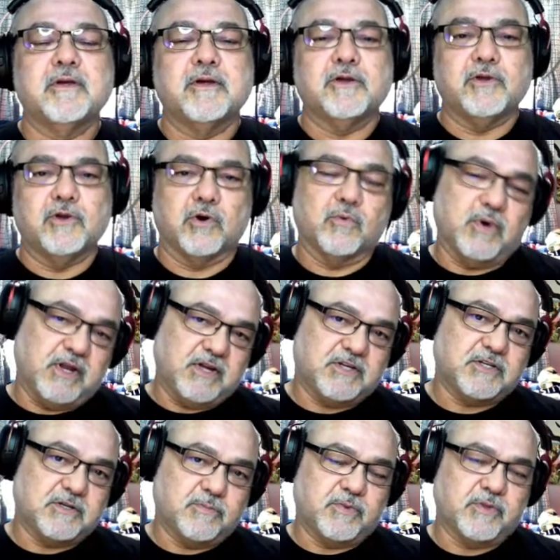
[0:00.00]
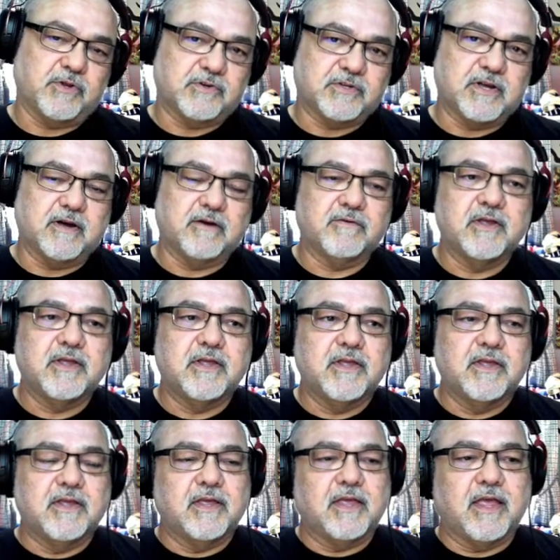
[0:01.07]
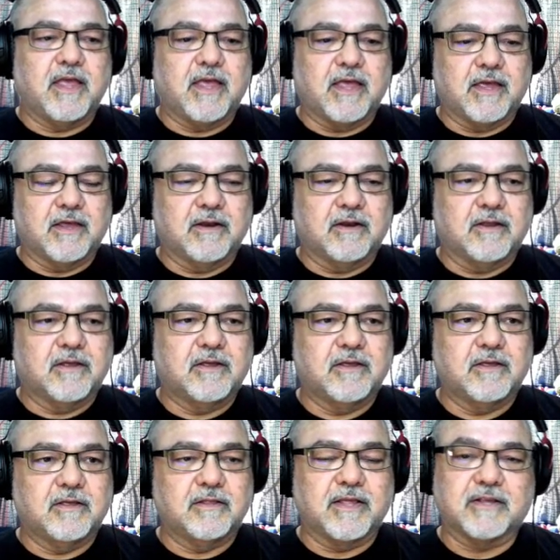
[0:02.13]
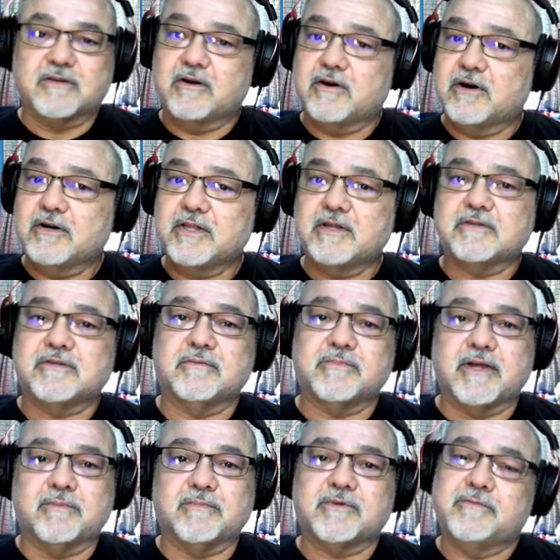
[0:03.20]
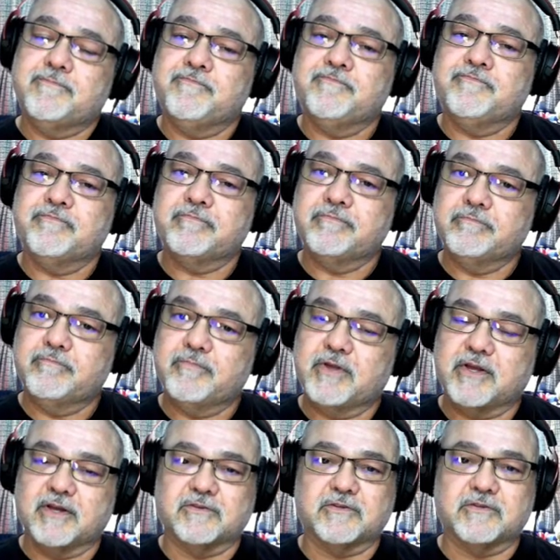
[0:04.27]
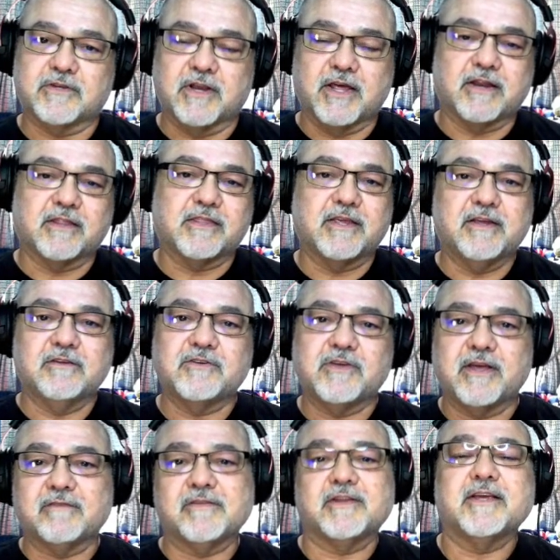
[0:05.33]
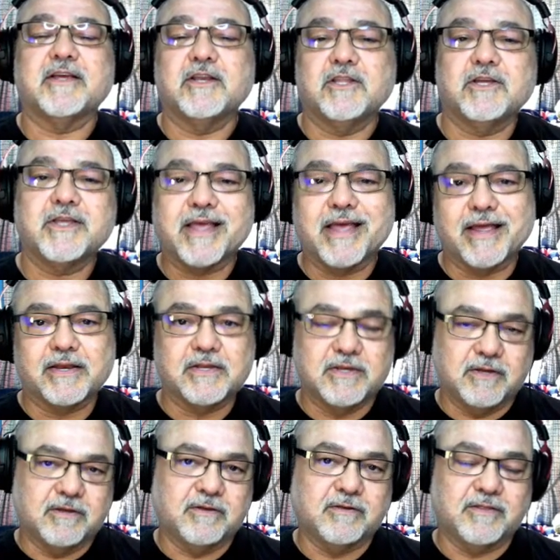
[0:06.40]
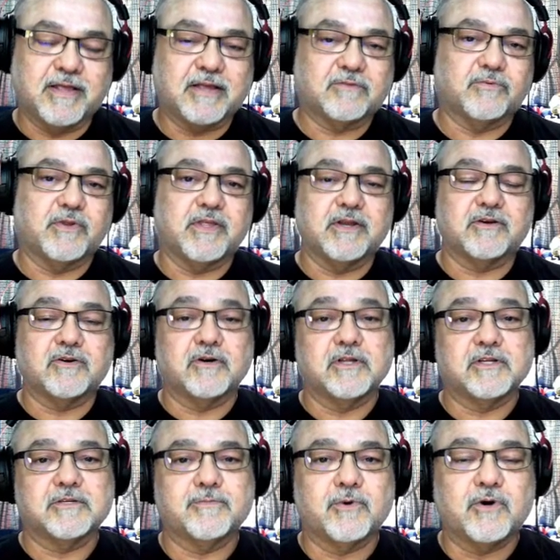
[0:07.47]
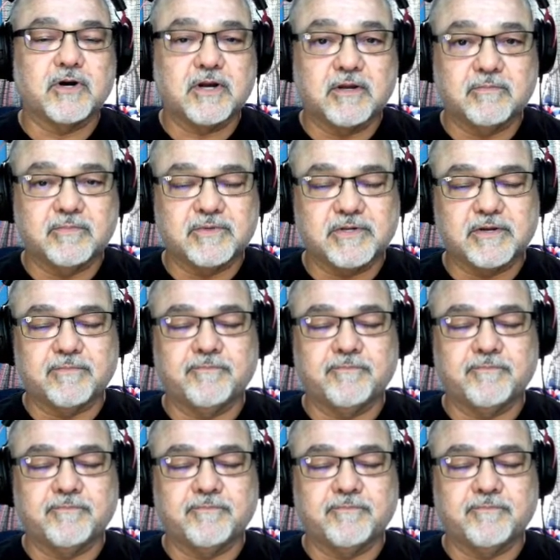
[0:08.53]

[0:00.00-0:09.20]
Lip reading: your relationship with yourself. And that's a hard thing sometimes because there's a lot of things you have to take a look at. That's where the internal explorer comes in.